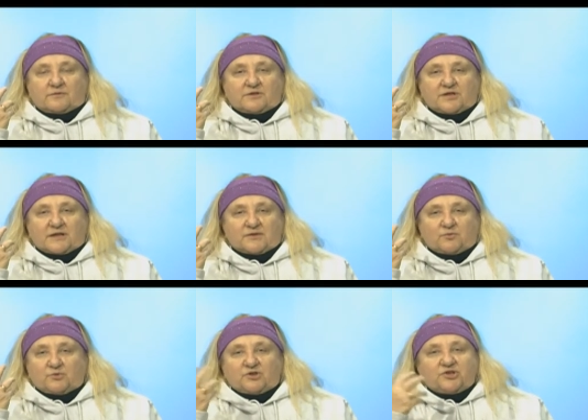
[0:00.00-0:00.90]
just
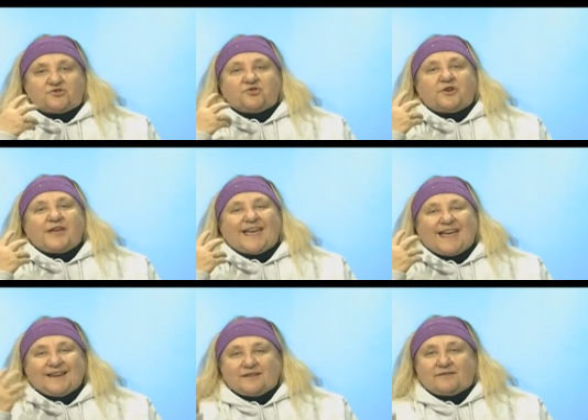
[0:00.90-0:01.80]
would destroy
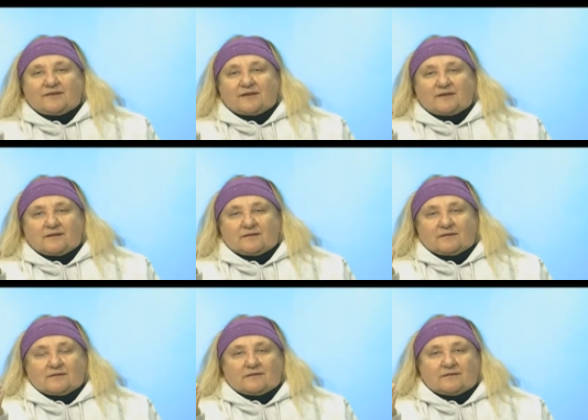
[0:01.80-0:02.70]
anything
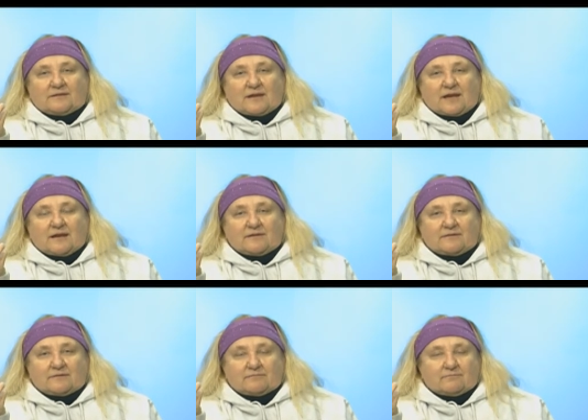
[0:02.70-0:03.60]

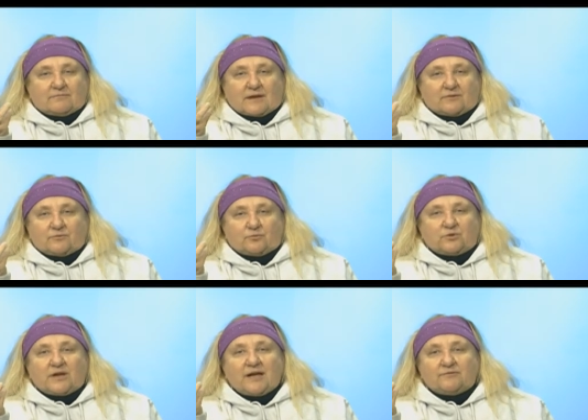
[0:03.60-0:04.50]
that would
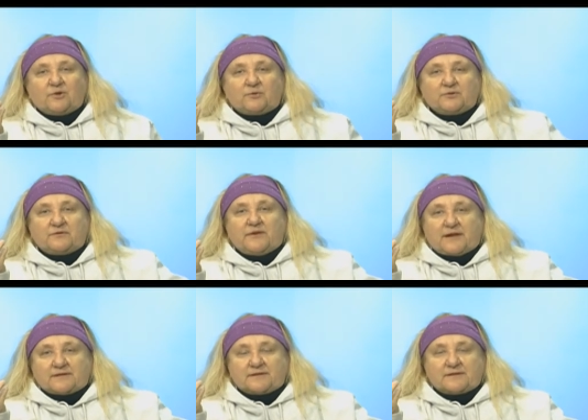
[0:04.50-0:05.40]
have no
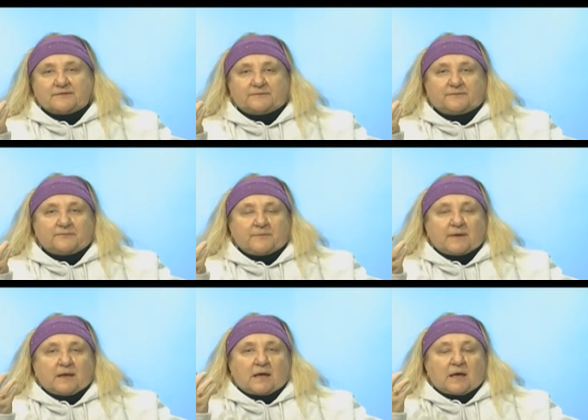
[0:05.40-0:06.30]
defense.
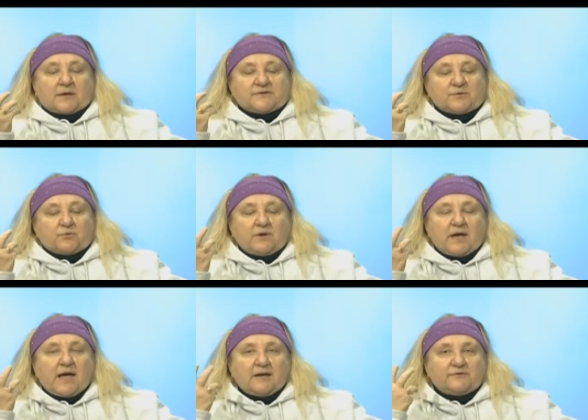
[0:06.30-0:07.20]
So we
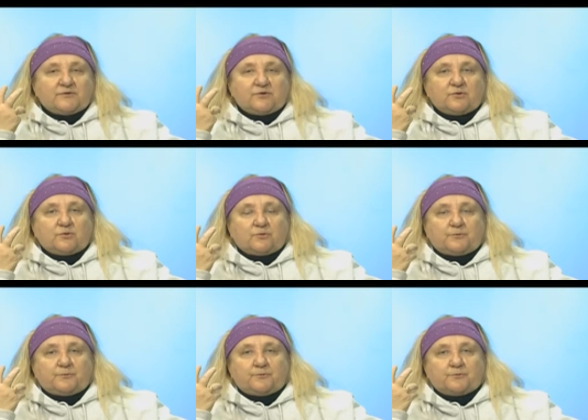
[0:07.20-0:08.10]
have to
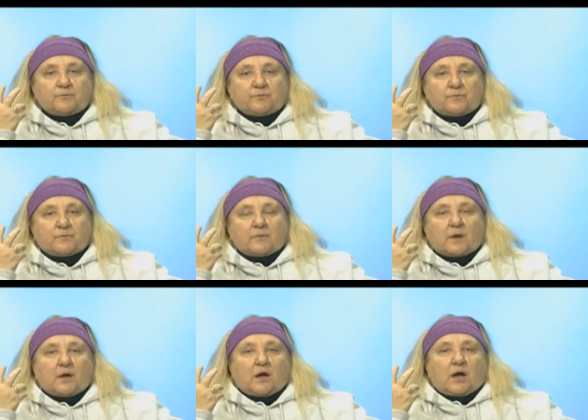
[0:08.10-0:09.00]

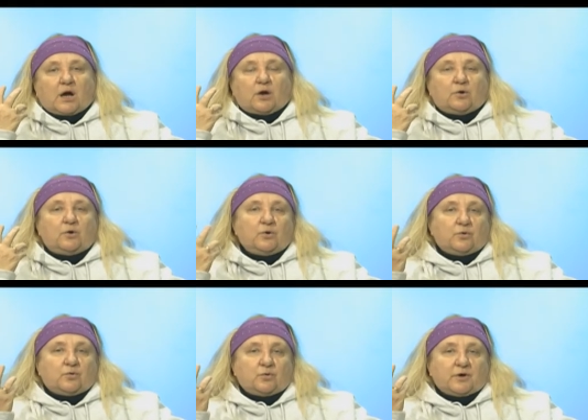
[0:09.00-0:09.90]

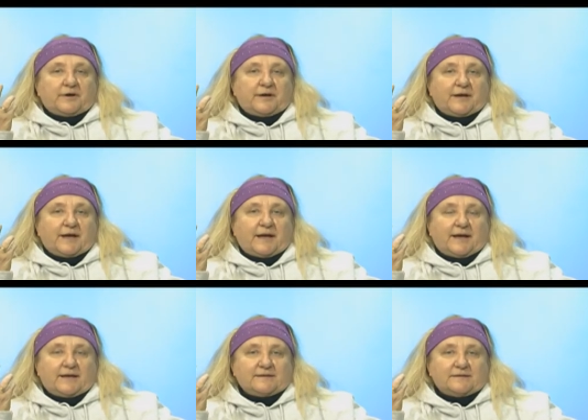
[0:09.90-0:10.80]
look
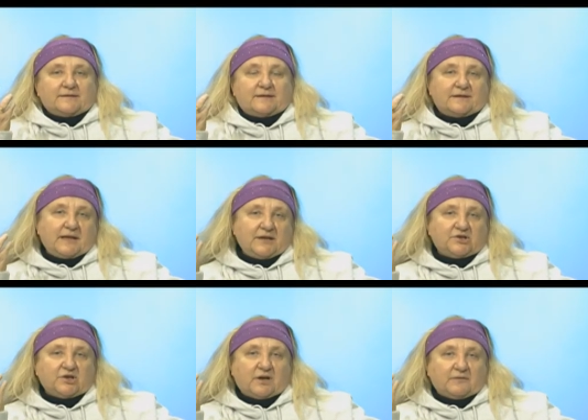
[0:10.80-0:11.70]
at the
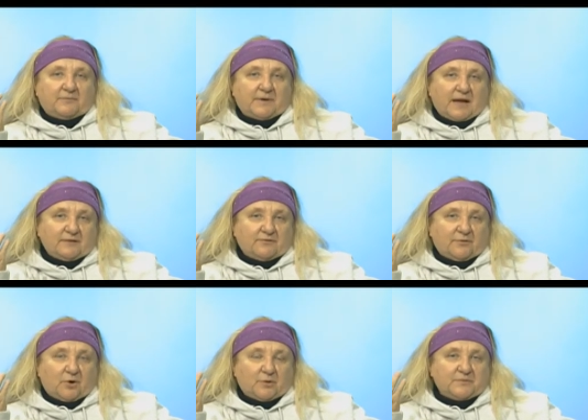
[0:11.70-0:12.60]
nature of
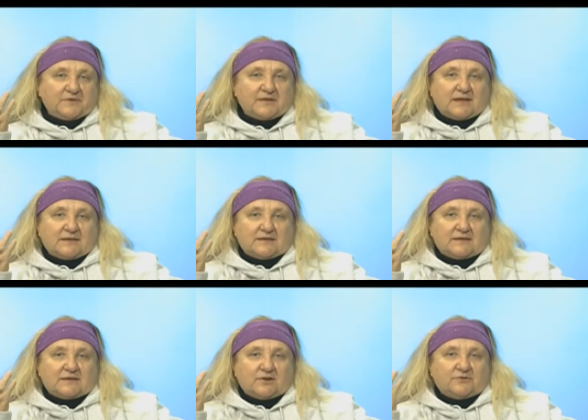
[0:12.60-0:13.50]
platforms
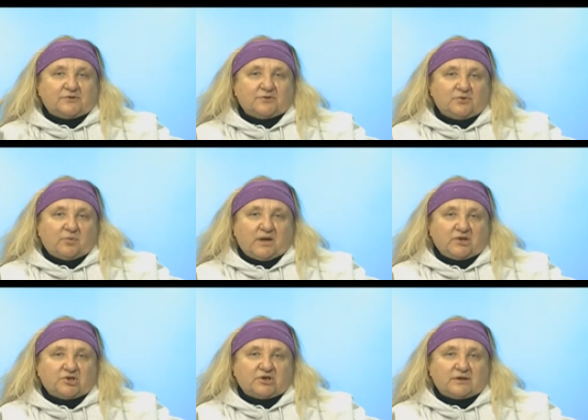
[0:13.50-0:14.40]
as
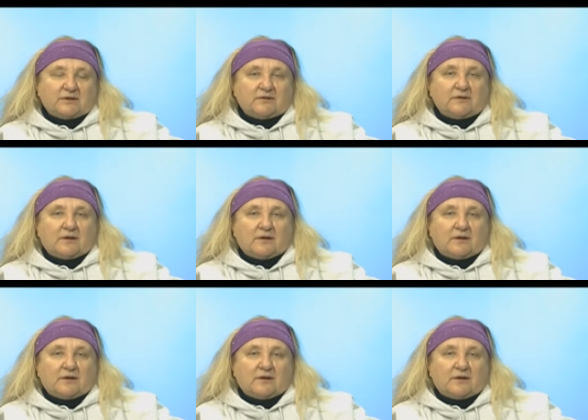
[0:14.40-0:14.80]
continuation